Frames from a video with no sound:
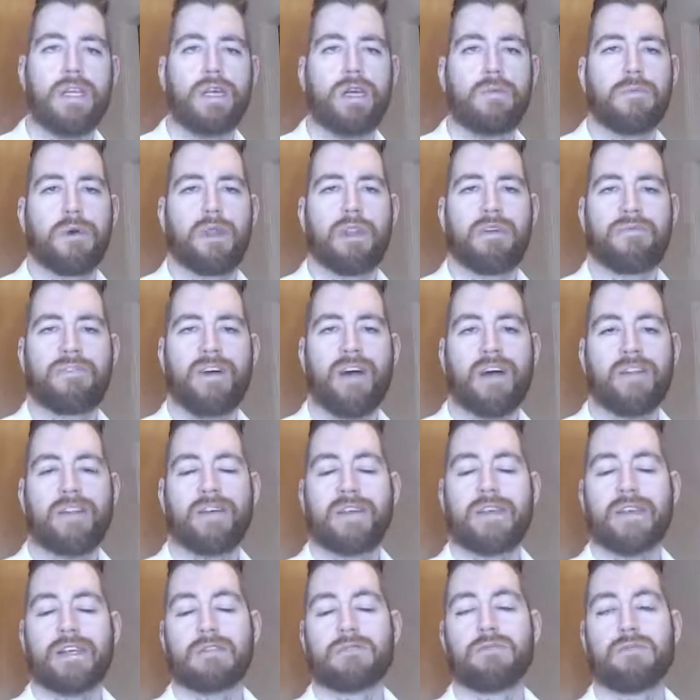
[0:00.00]
but the fact that
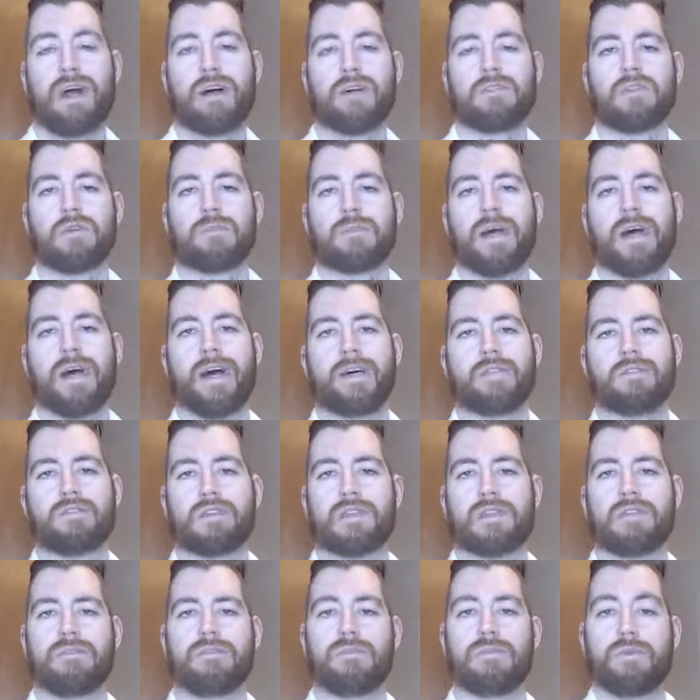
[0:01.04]
it's racked up a hat-trick
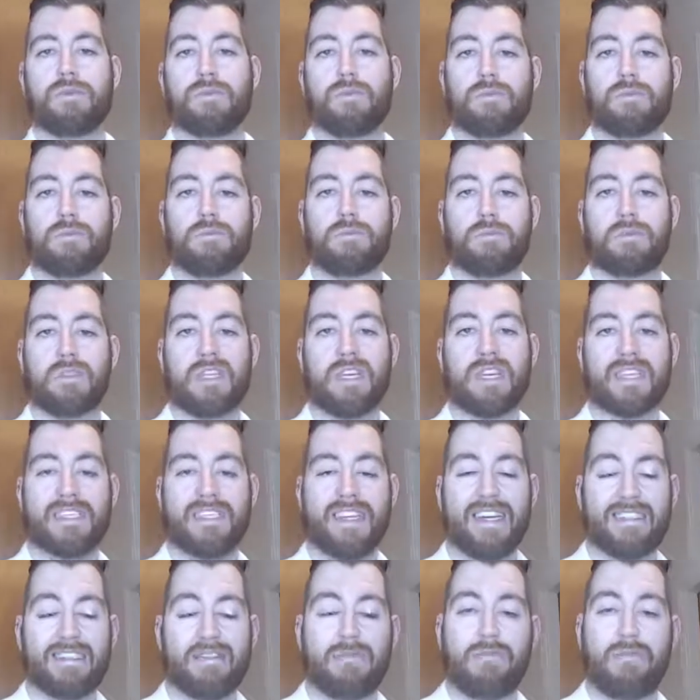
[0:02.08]
of
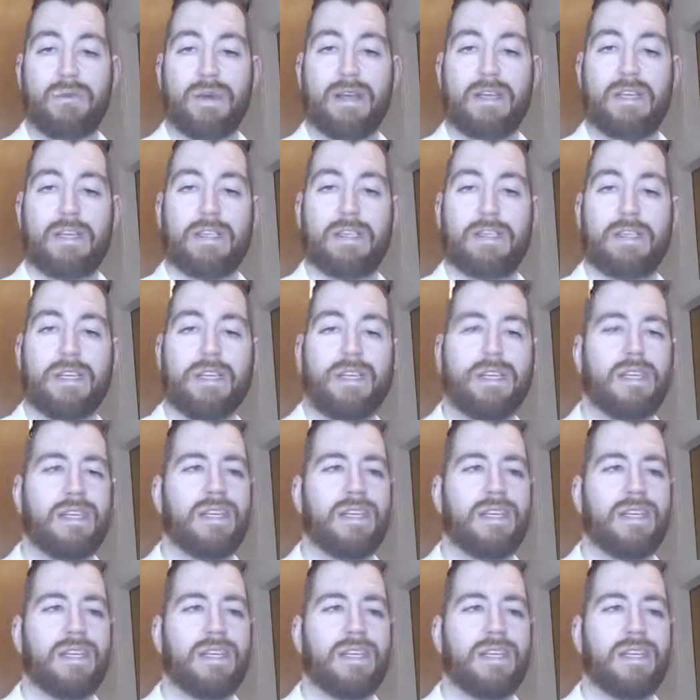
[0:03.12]
successive wins,